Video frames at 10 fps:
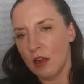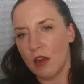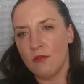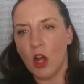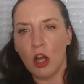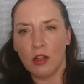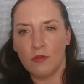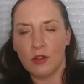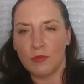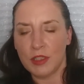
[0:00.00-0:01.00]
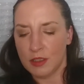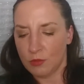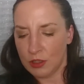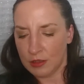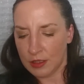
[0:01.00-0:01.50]
Of all of them, this
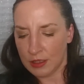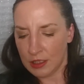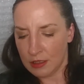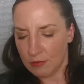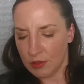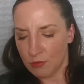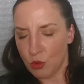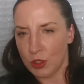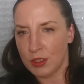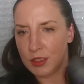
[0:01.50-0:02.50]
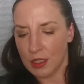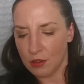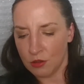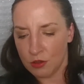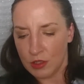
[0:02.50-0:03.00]
one seemed more
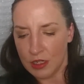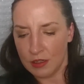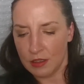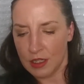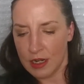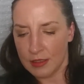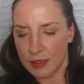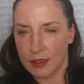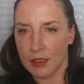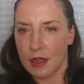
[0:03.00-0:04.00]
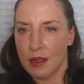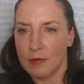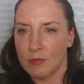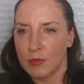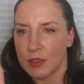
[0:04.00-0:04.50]
subtle and less, I
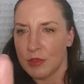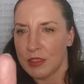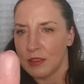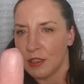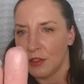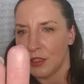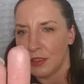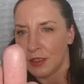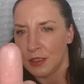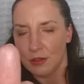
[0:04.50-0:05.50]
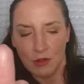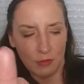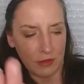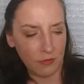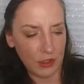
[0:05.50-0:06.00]
mean, there it is still on
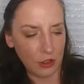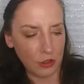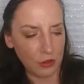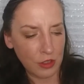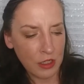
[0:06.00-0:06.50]
my finger.